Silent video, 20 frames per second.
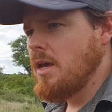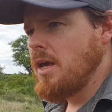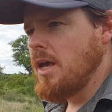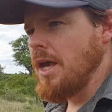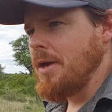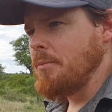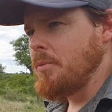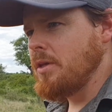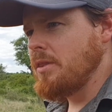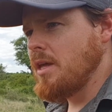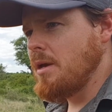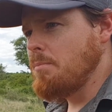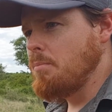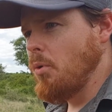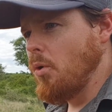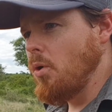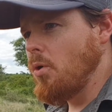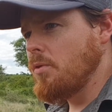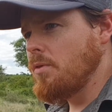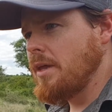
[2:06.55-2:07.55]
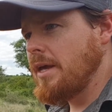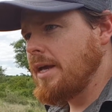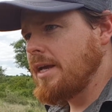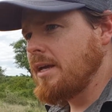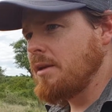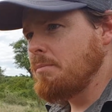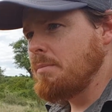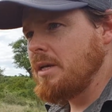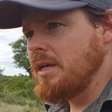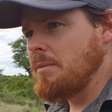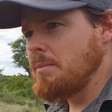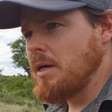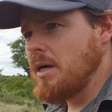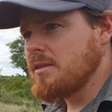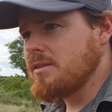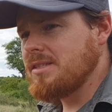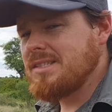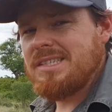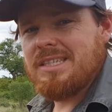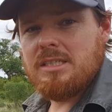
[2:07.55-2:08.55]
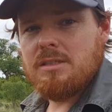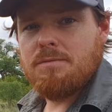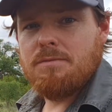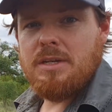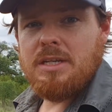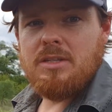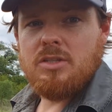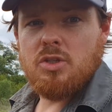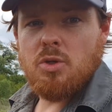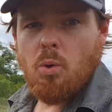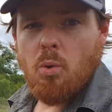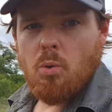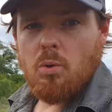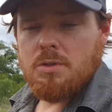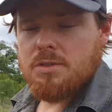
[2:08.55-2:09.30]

And when they're born, they can be about 6 feet tall.